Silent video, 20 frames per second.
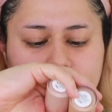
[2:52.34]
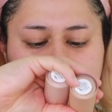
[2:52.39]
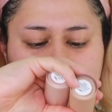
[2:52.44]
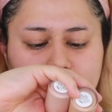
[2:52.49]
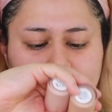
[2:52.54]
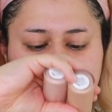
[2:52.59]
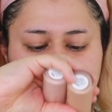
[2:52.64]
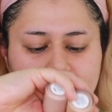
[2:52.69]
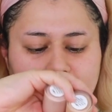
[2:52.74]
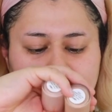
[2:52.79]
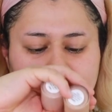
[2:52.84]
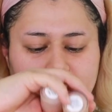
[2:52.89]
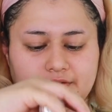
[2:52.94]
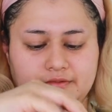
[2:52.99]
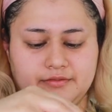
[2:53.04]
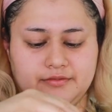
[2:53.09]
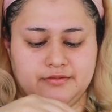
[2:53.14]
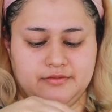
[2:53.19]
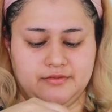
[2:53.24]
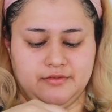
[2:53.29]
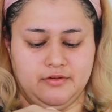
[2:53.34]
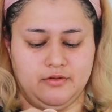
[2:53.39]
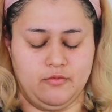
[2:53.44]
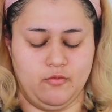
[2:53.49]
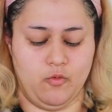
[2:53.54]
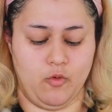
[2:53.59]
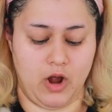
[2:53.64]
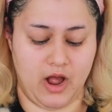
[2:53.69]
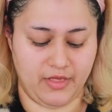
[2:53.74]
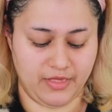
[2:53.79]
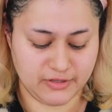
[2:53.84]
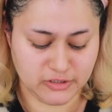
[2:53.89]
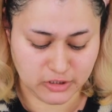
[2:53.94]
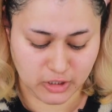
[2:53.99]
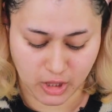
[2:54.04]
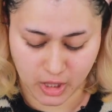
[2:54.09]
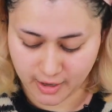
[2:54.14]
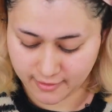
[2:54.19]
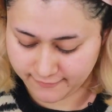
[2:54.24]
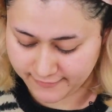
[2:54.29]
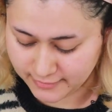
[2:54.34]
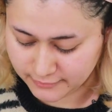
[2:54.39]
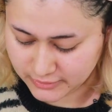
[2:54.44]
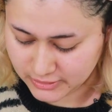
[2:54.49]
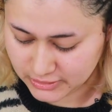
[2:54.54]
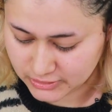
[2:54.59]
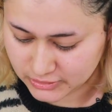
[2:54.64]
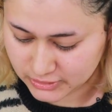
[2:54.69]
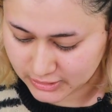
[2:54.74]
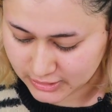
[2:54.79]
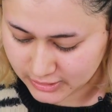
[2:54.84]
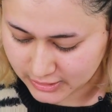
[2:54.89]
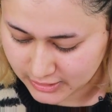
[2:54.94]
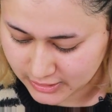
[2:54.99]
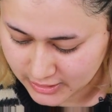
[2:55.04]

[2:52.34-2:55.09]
Oh my God. Wow, that's a lot of foundation.